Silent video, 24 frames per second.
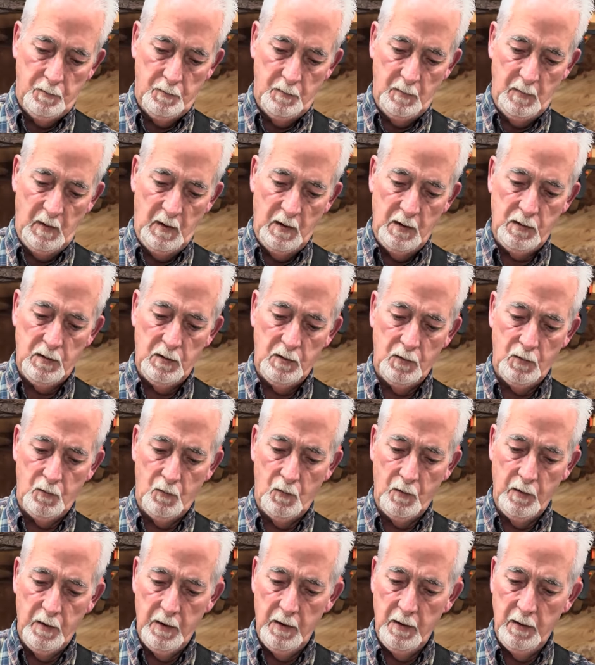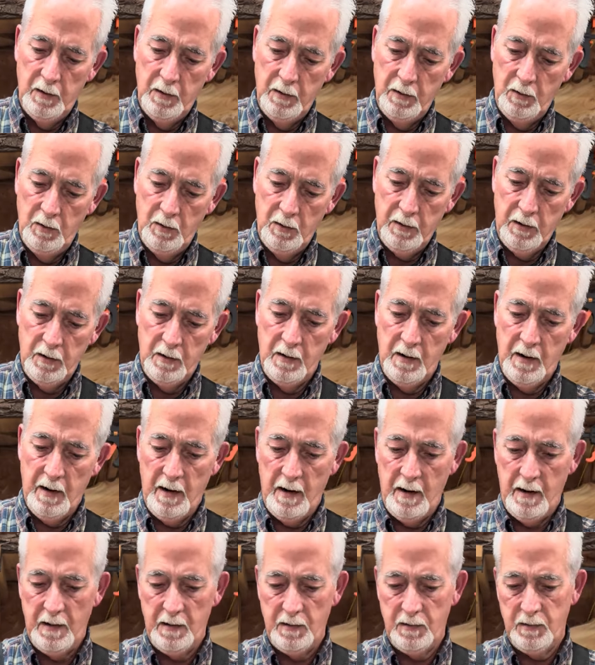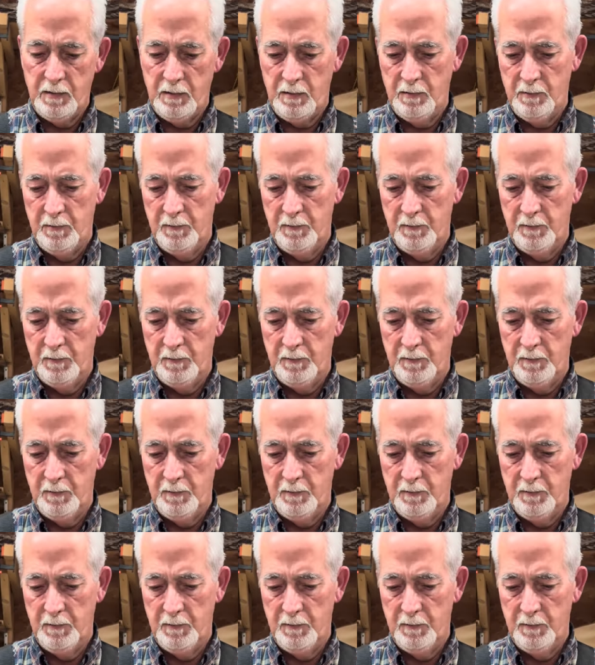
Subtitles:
This is really looking nice.